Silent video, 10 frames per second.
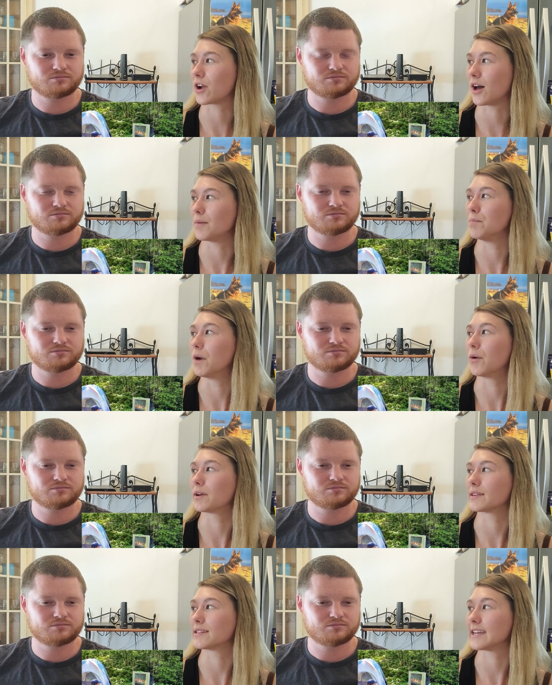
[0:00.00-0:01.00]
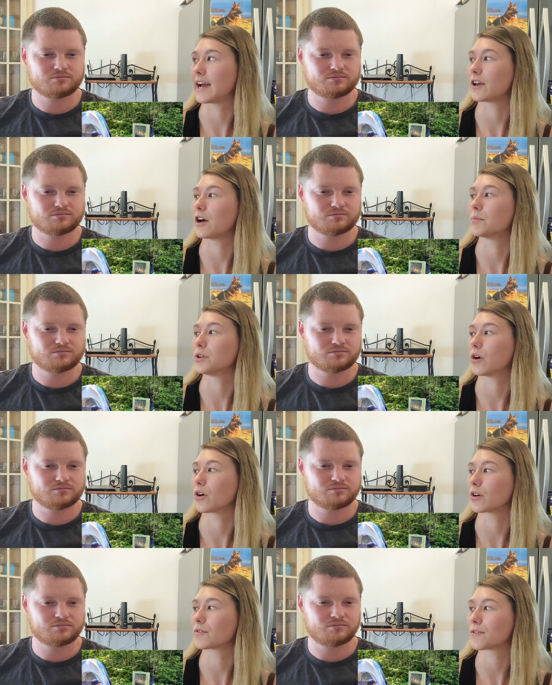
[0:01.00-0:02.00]
Speaker 1: not mowing the daggum
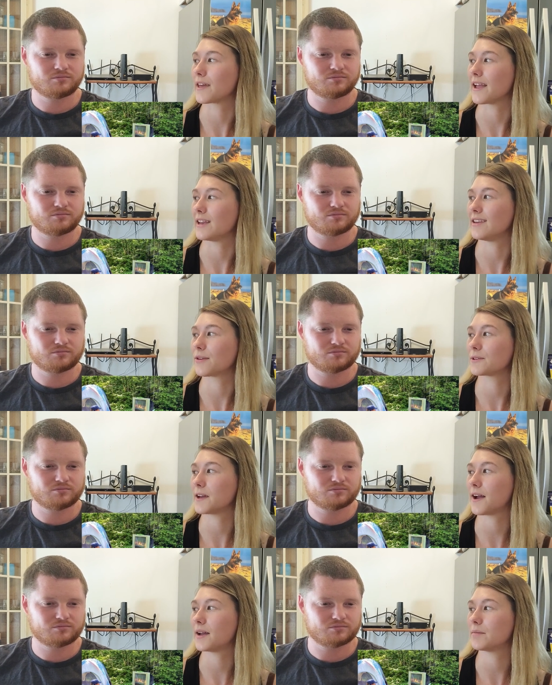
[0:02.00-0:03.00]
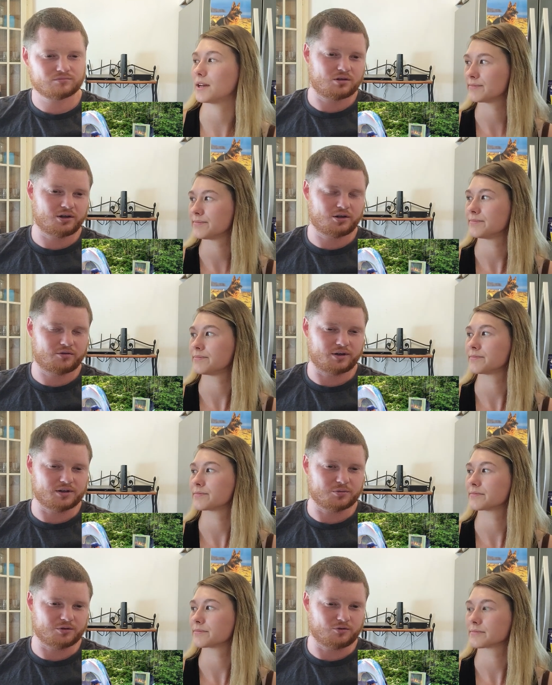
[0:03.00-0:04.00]
yard for the 80th time.
Speaker 2: Clarify
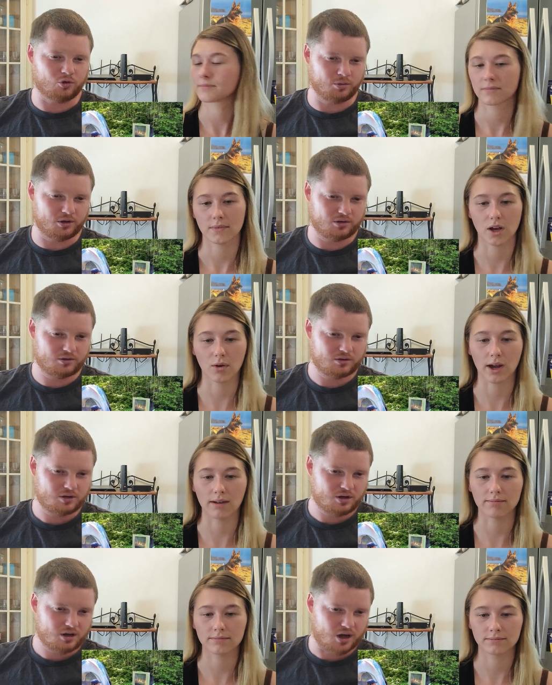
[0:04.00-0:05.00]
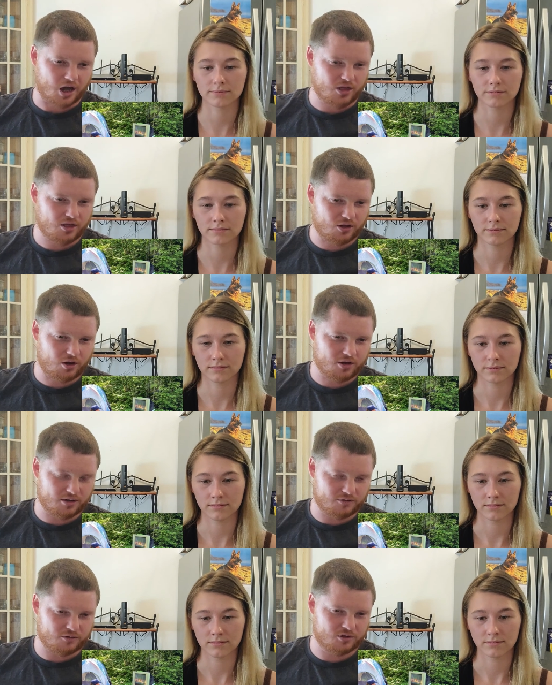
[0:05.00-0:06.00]
something for me. Okay. I thought at
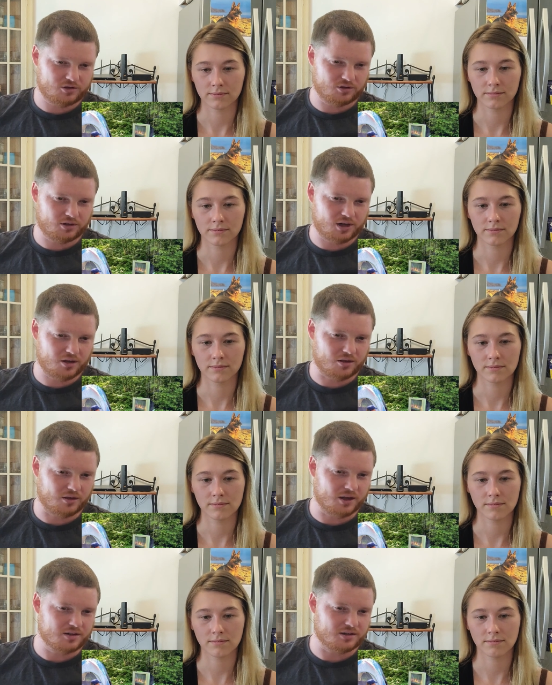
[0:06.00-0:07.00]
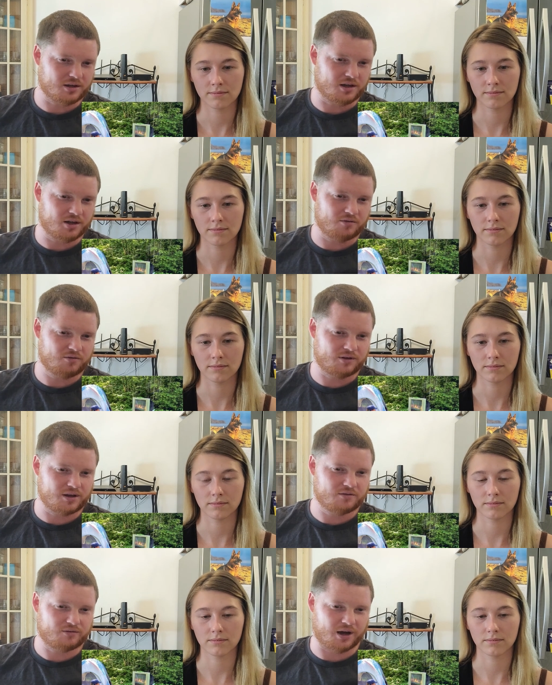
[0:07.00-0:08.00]
first looking at it that that is a fake
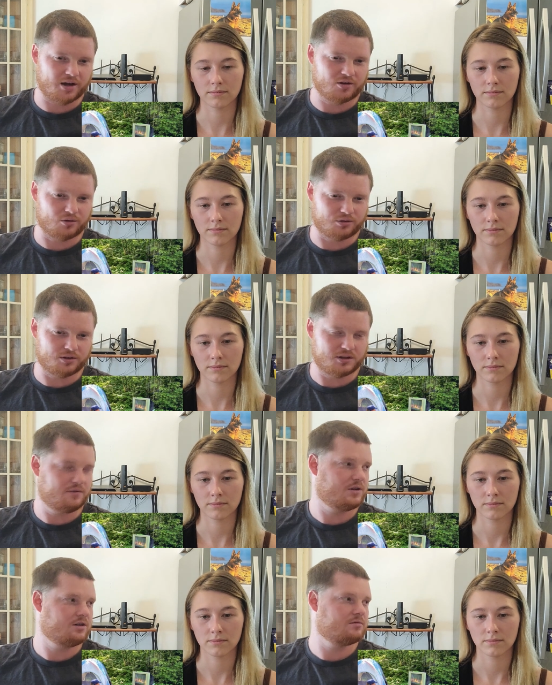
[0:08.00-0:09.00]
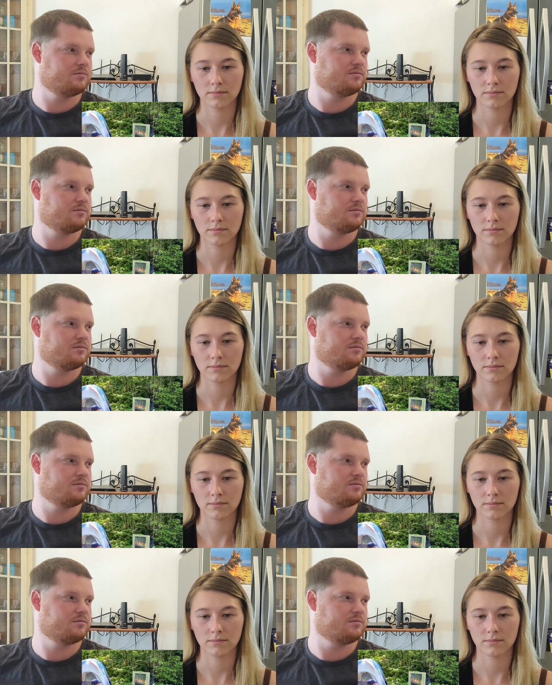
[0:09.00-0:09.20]
fire on the TV.